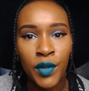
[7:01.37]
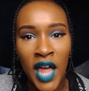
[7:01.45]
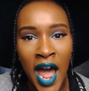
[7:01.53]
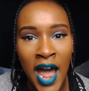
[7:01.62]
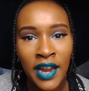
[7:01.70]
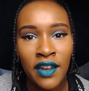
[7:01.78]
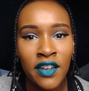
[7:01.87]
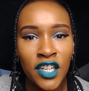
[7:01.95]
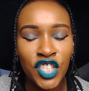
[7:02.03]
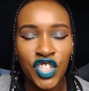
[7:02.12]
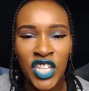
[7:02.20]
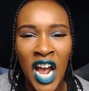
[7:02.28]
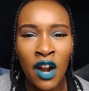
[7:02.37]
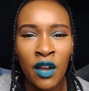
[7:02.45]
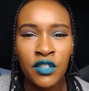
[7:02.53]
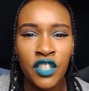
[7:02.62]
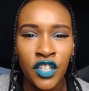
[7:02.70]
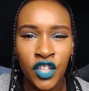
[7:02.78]
Black, shout
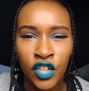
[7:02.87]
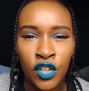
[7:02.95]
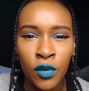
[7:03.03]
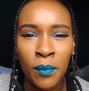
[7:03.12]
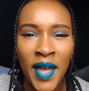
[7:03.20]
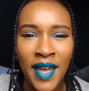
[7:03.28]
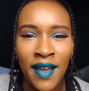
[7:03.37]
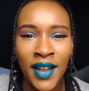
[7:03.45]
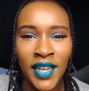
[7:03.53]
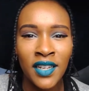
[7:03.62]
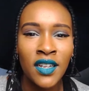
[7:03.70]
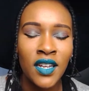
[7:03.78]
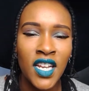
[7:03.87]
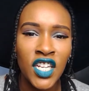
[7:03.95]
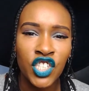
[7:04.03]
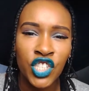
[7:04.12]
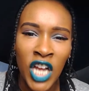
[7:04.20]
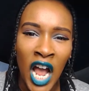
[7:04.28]
out to you, man.
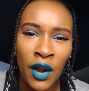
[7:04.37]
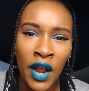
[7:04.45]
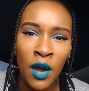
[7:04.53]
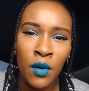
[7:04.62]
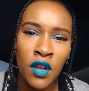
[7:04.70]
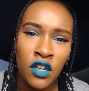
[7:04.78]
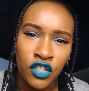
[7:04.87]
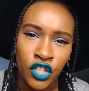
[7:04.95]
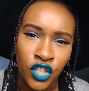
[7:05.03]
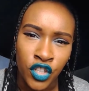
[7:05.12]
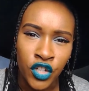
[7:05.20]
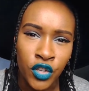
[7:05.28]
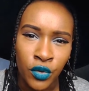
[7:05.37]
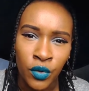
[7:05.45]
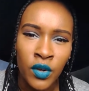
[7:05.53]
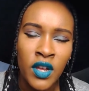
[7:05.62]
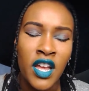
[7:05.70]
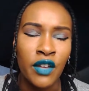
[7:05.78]
Shout out to
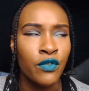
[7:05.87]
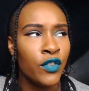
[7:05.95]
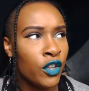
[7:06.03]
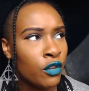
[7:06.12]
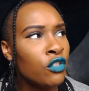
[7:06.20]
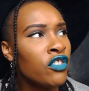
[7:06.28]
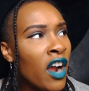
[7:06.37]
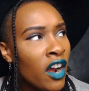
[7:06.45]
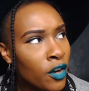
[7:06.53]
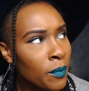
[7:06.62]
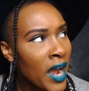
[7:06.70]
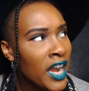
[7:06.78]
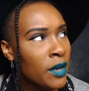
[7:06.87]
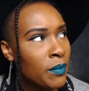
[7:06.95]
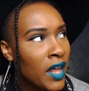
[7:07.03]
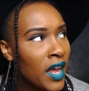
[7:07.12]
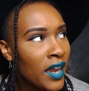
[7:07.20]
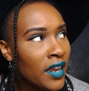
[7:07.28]
you. If you draw Hermione
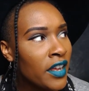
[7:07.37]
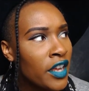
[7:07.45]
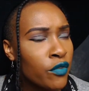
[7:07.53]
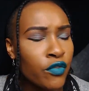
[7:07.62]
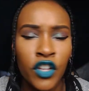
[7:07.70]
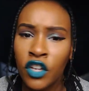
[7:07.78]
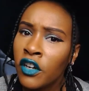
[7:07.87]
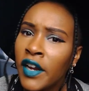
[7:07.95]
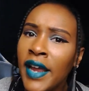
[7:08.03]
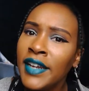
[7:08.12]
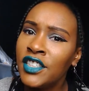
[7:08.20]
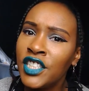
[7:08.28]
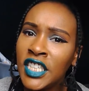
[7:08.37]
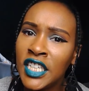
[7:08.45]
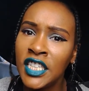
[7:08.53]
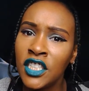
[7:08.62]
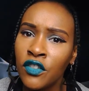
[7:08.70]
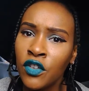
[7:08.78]
Black, if your
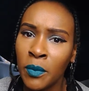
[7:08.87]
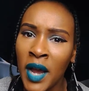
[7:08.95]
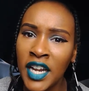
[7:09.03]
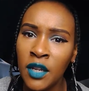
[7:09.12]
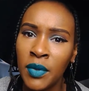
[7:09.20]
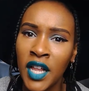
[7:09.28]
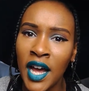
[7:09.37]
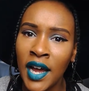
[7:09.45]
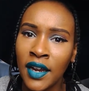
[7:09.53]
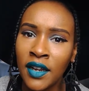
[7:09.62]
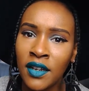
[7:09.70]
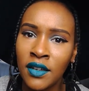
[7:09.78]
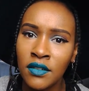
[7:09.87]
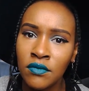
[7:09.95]
HCs of Hermione Black,